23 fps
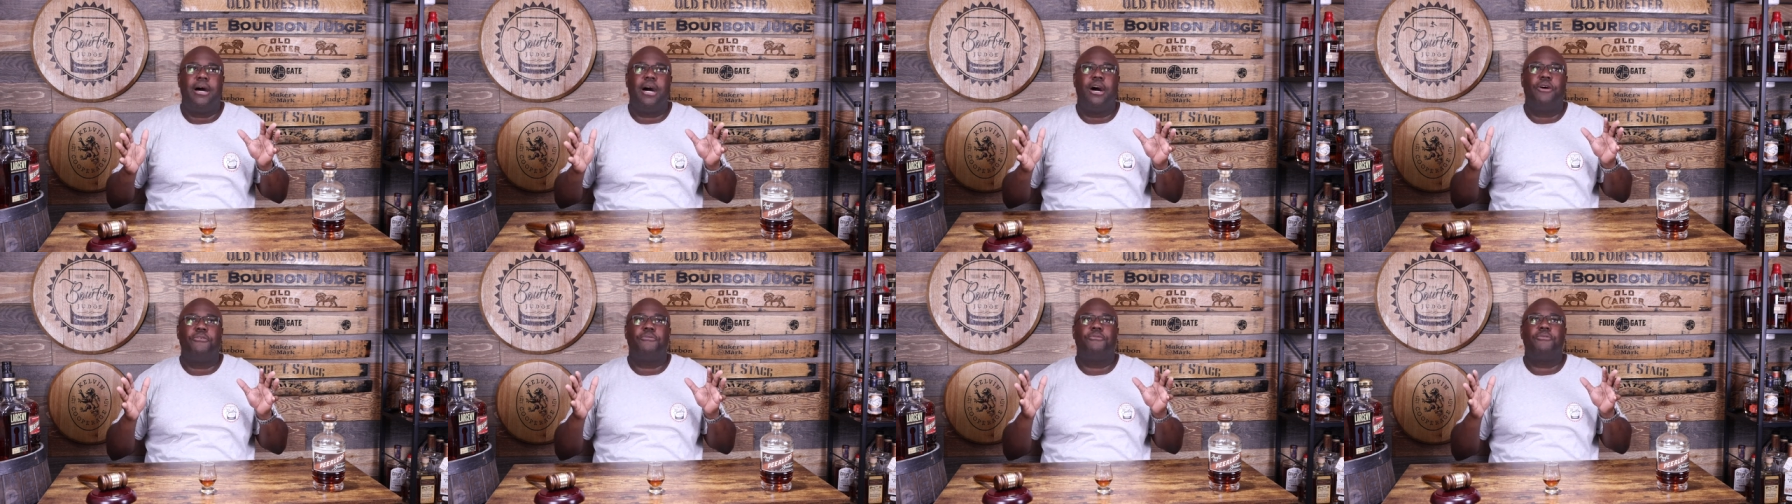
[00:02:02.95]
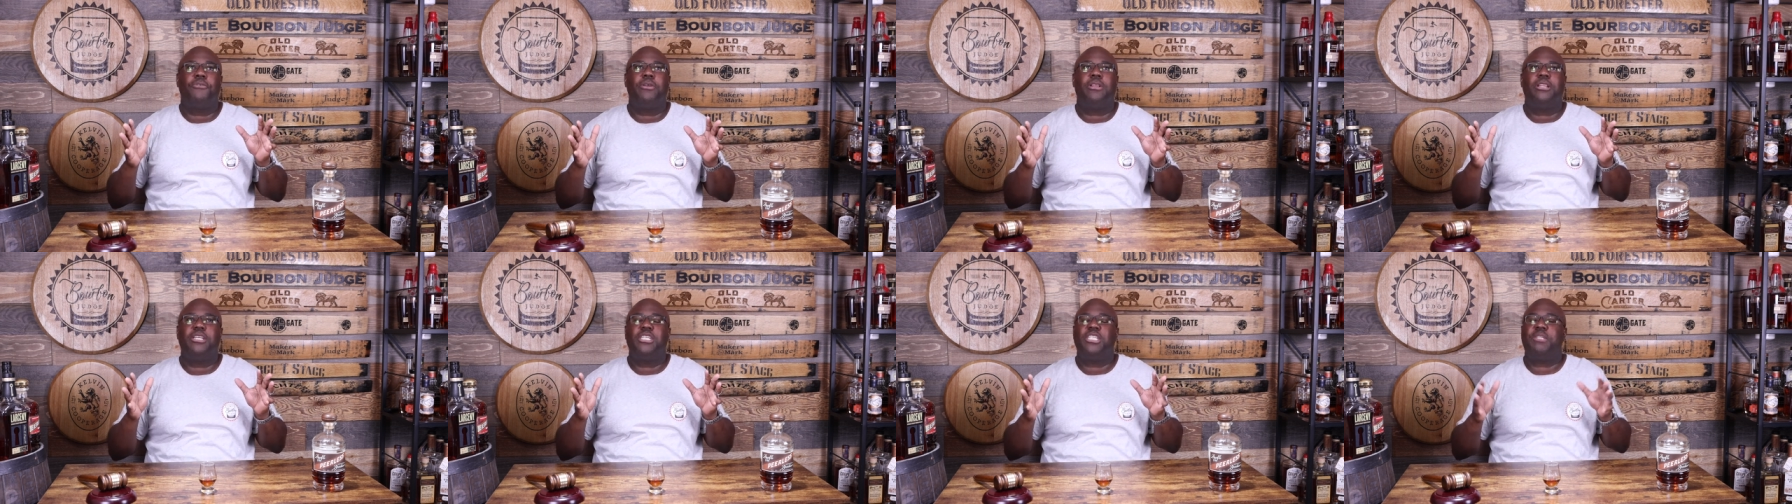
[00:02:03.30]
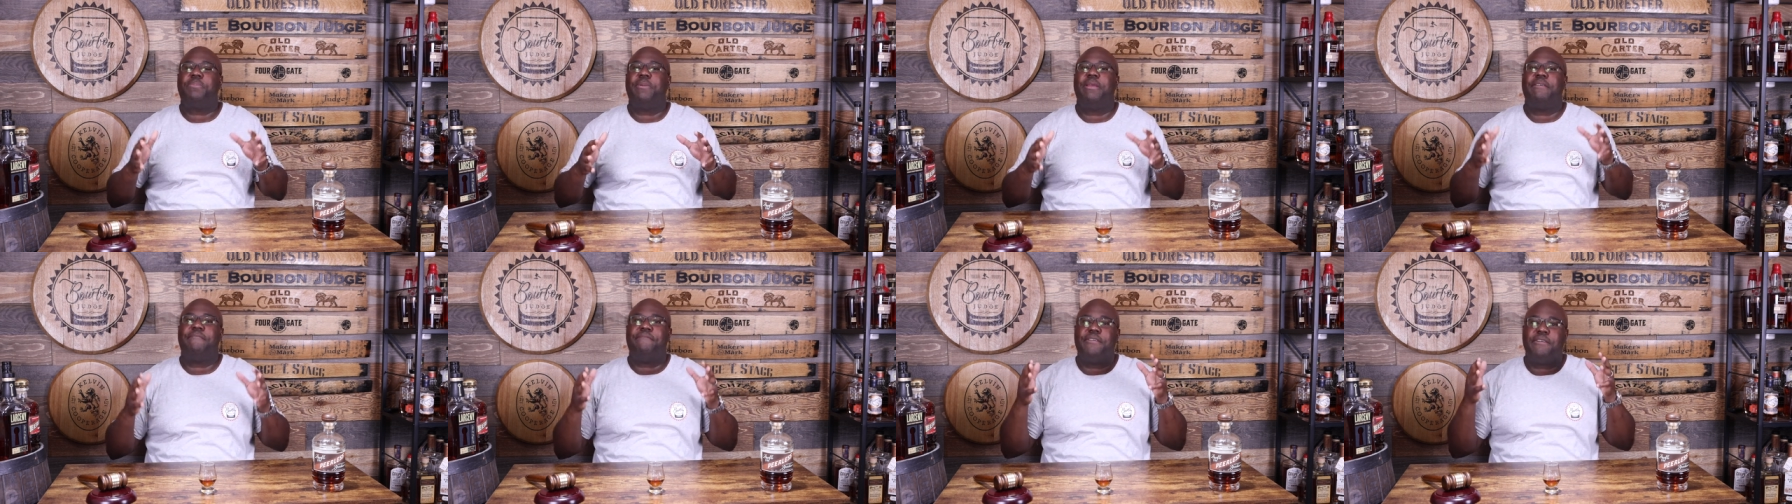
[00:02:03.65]
of really just
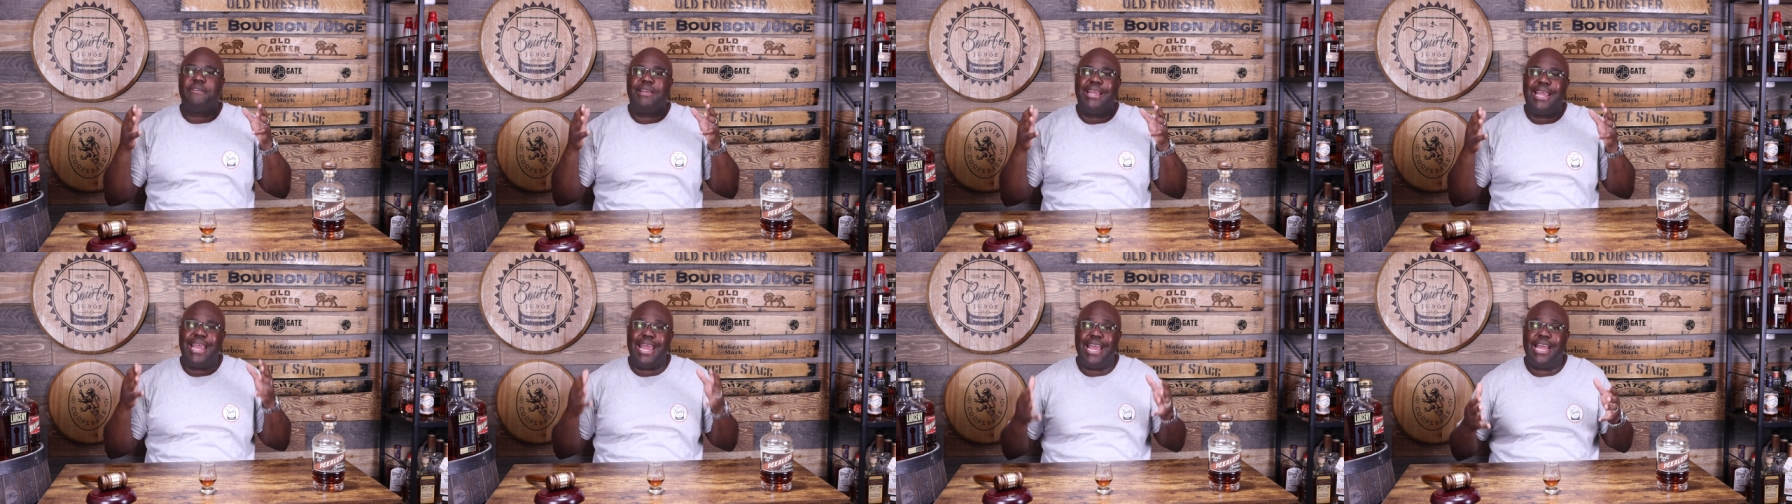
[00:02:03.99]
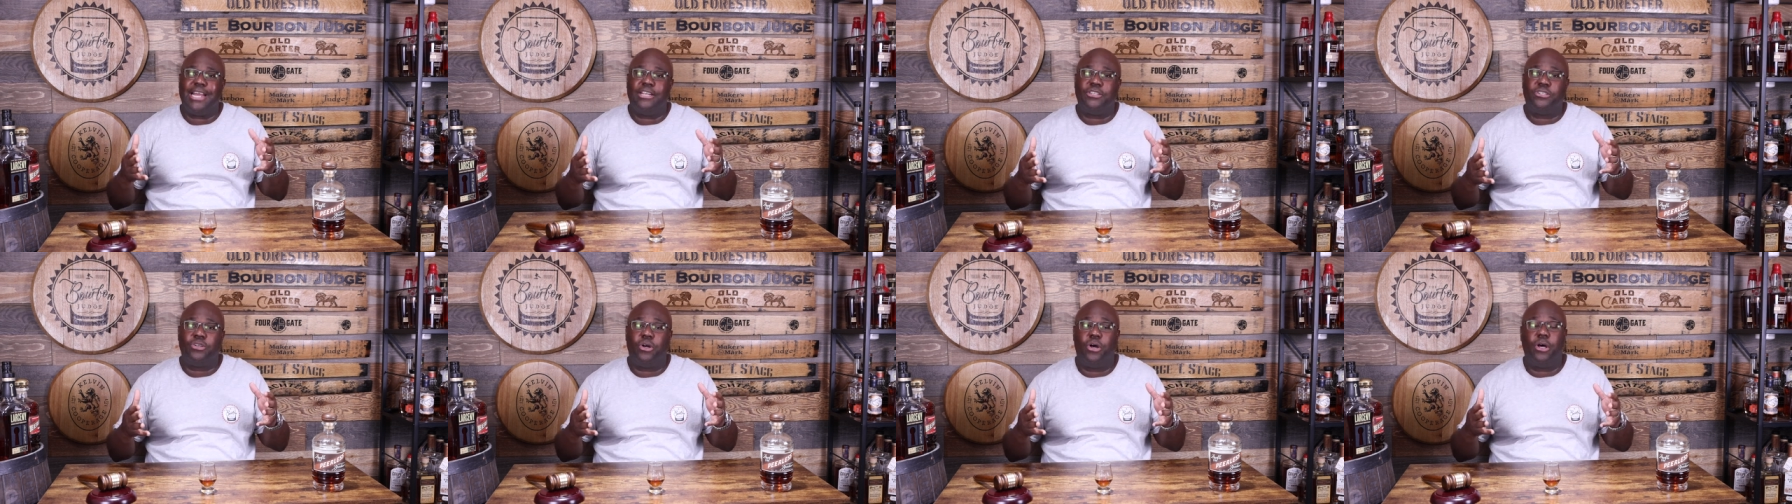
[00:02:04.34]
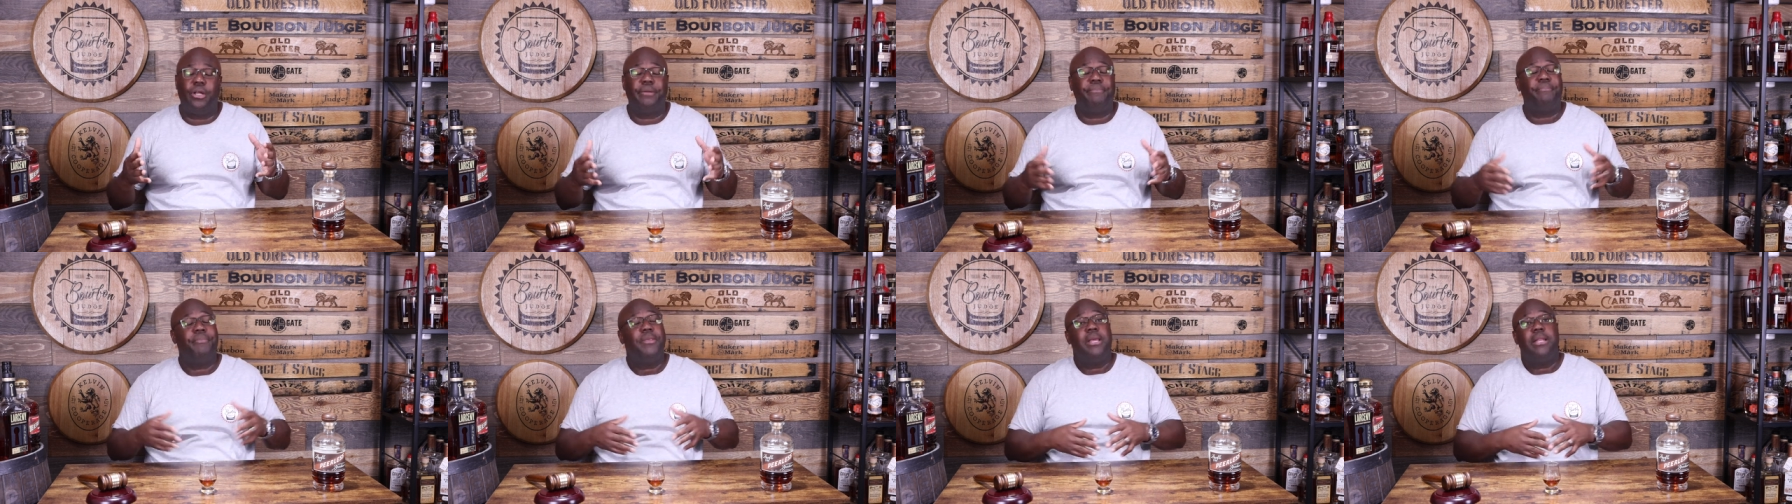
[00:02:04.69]
being very
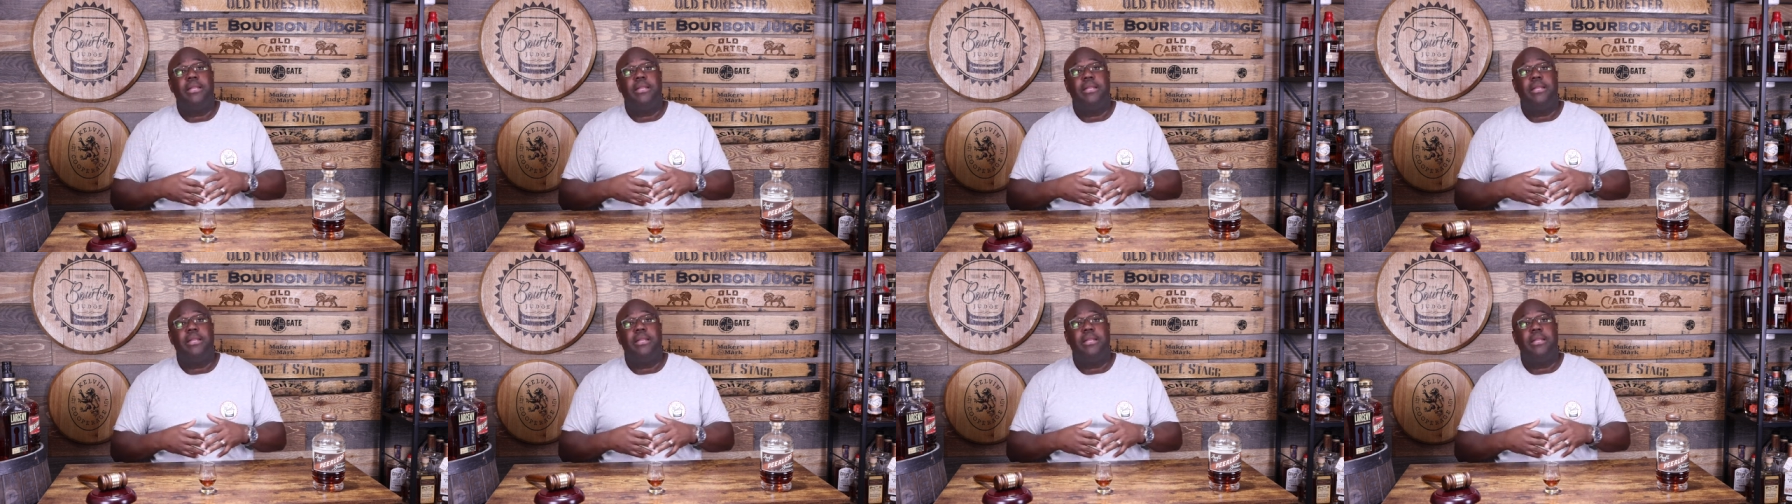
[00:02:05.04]
hands-on.